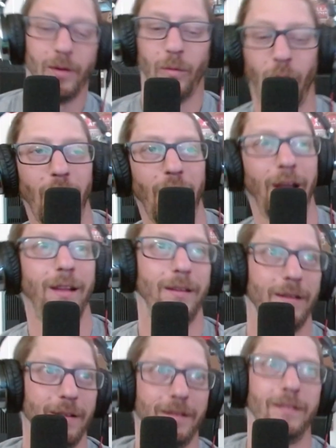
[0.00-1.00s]
What?
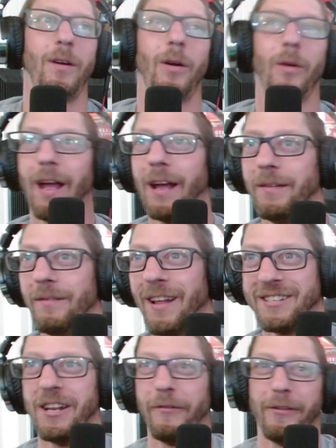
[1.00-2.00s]
Okay,
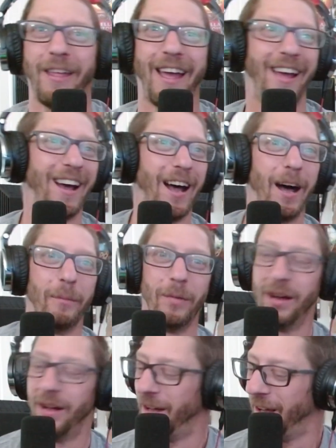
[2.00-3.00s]
that's enough of that. I
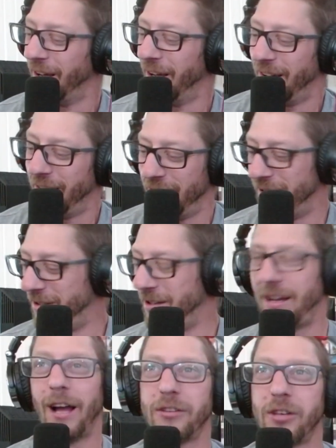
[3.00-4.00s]

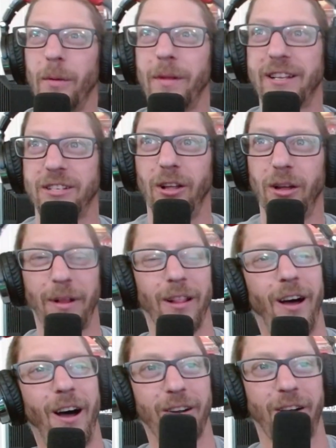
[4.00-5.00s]
was hoping it was a little bit
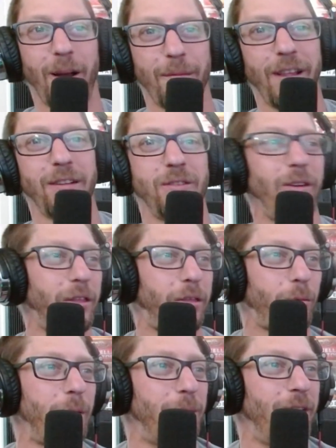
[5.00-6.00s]
longer. I mean, it was only
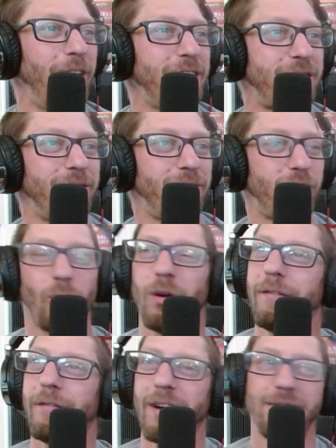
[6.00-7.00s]
3 minutes and
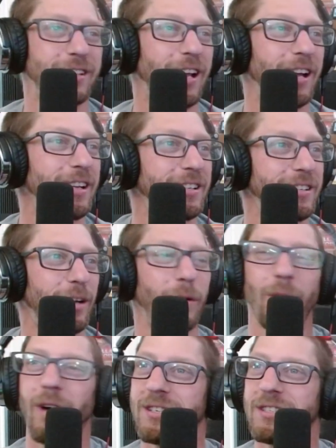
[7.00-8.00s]
25 seconds that we
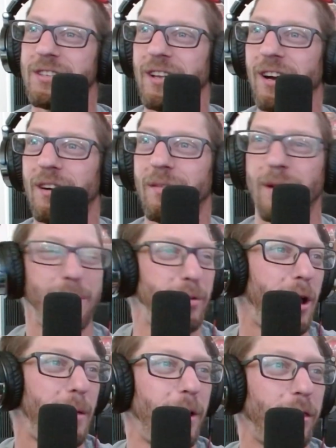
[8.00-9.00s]
watched there. I'd
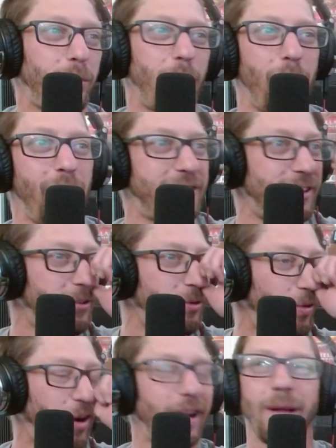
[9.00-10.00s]
probably about 3 minutes and
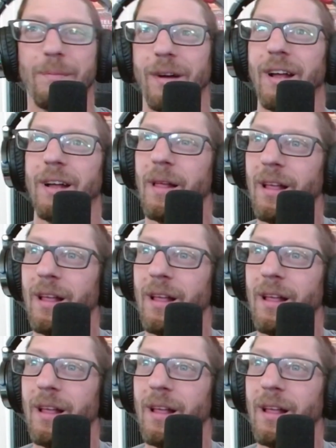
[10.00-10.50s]
20, but